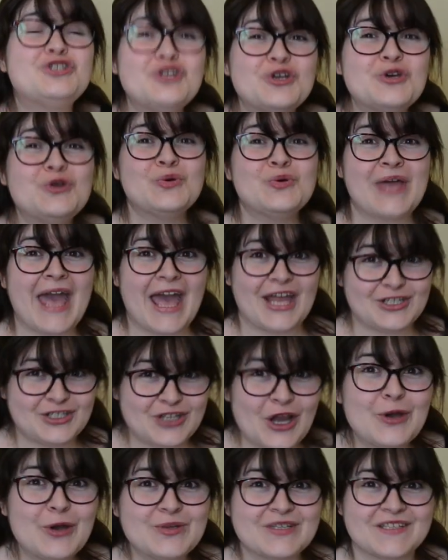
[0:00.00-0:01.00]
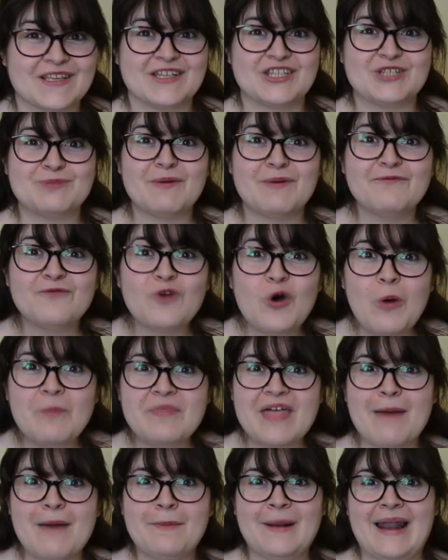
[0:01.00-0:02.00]
do get chosen to perform
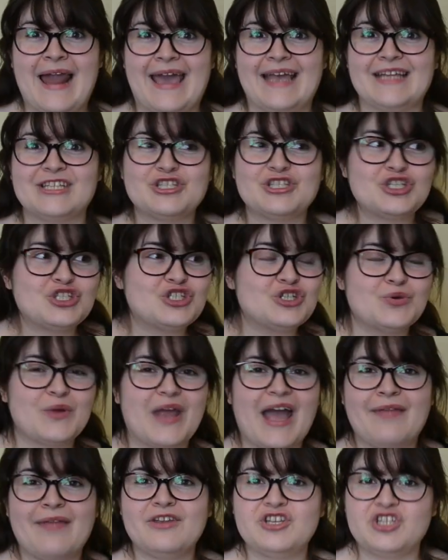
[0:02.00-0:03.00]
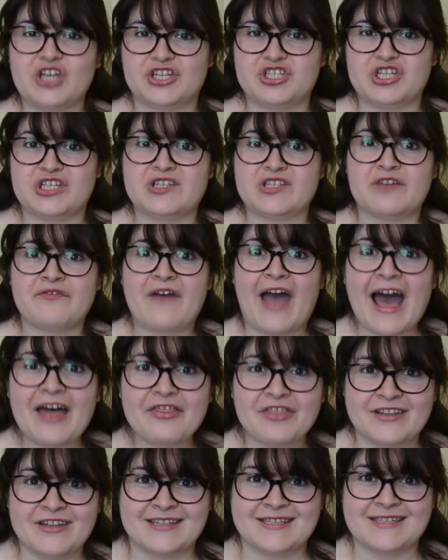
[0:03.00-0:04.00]
their play to the Duke and the Duchess of
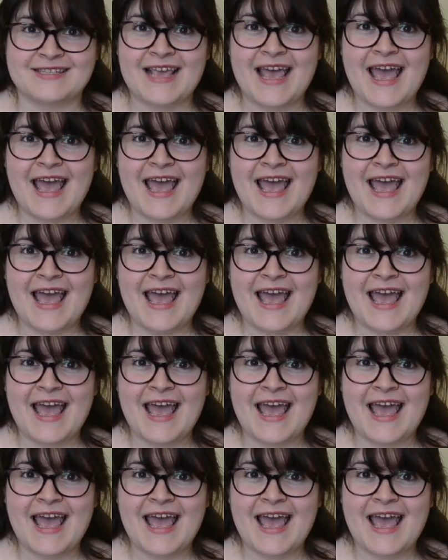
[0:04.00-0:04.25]
Athens,